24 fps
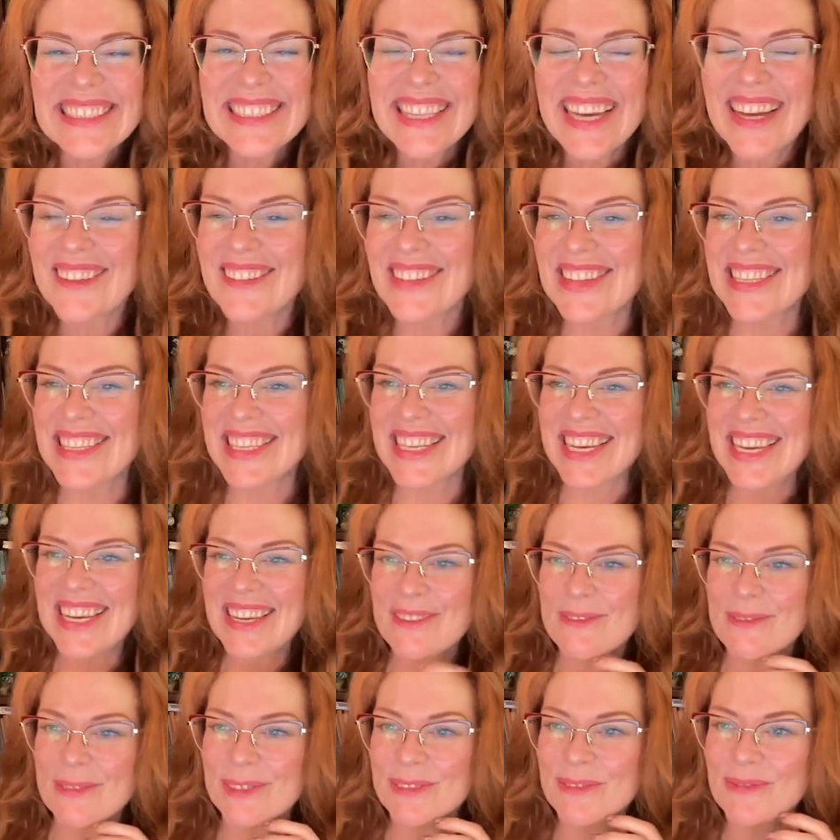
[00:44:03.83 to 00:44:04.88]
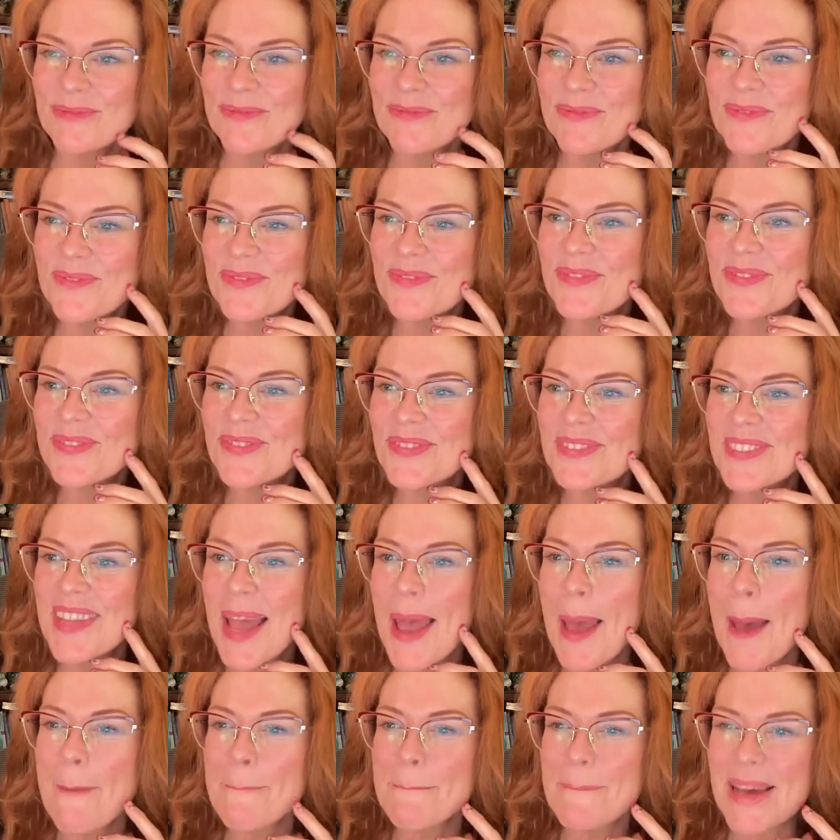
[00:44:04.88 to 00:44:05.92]
I receive.
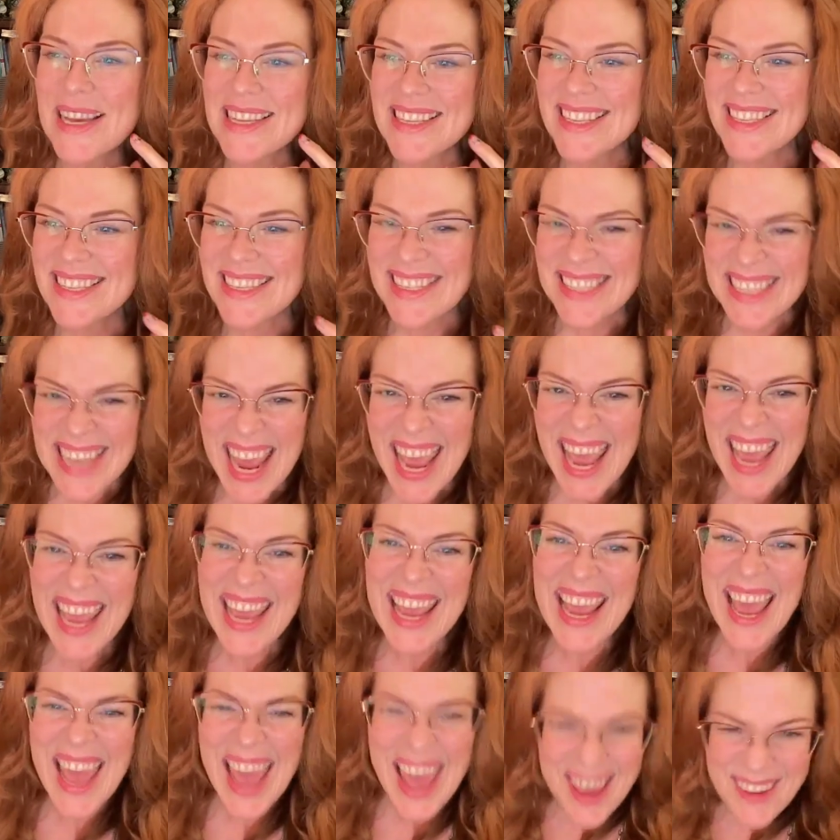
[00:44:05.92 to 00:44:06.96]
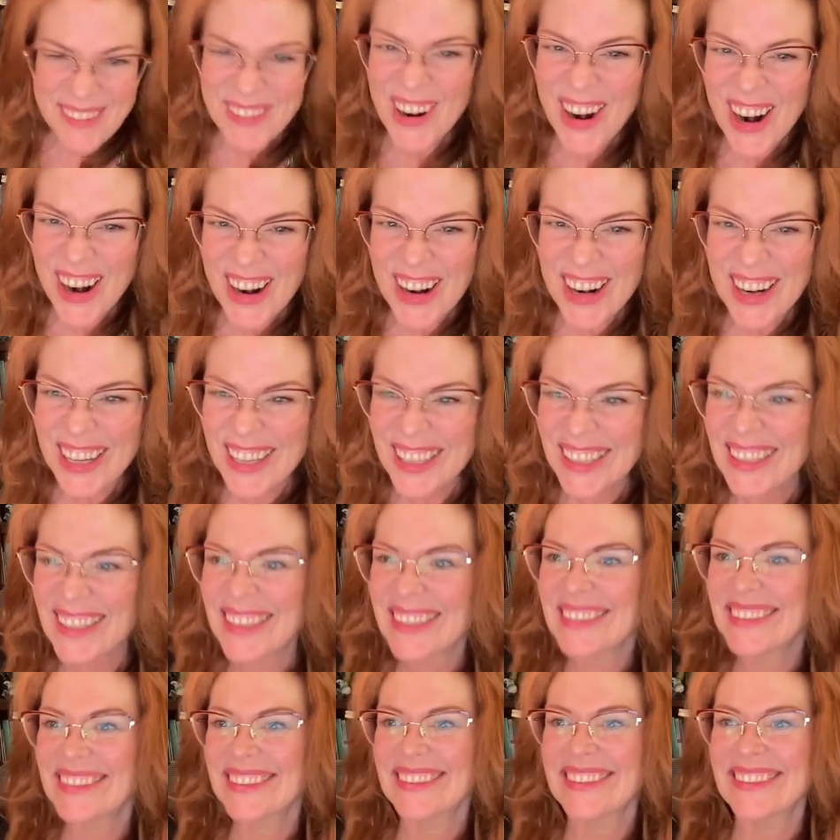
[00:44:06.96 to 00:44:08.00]
Best day ever.